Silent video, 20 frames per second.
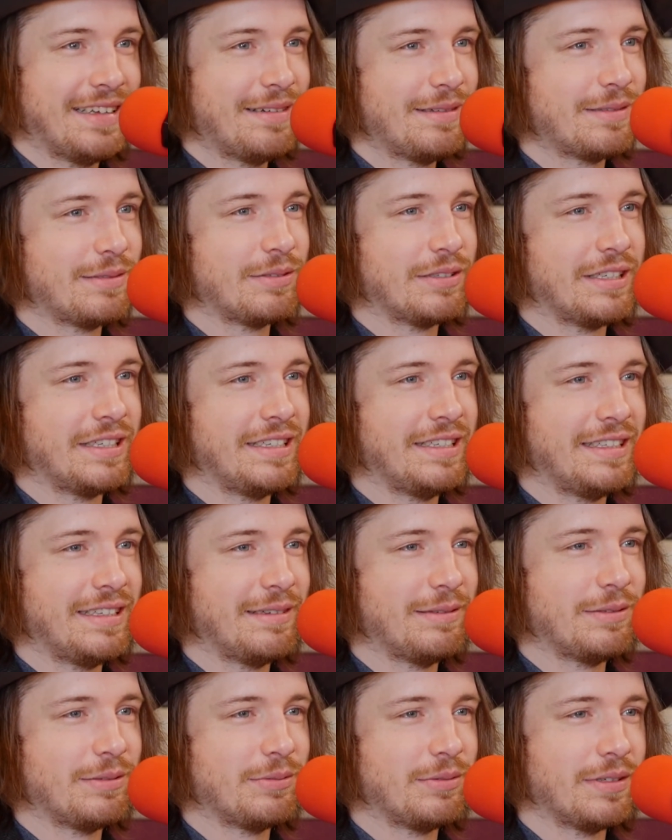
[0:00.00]
That was
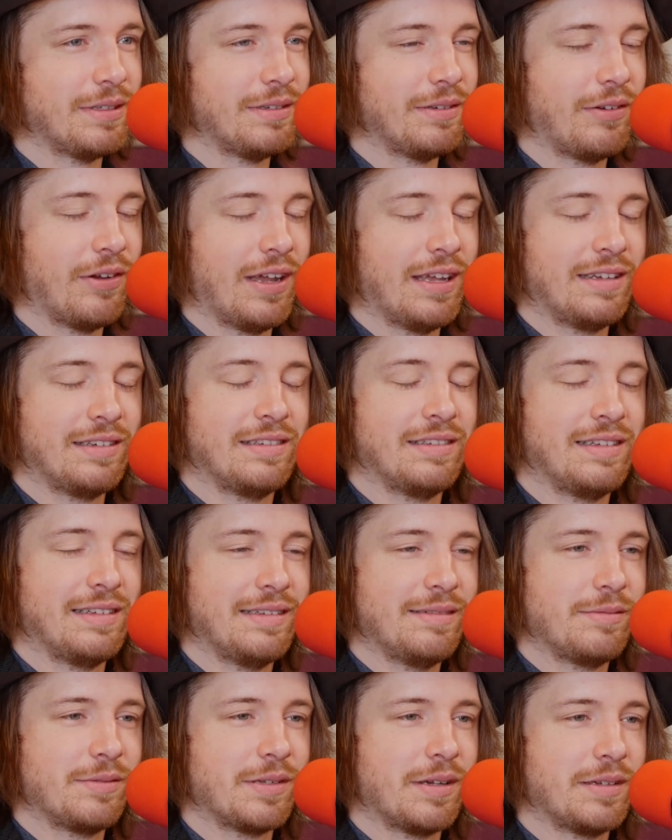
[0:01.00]
really great.
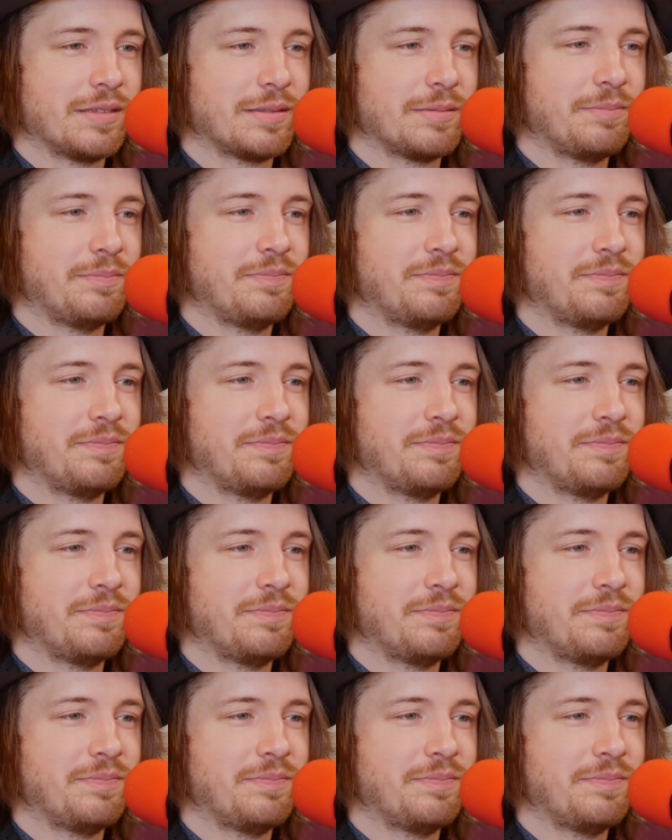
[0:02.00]
Awesome.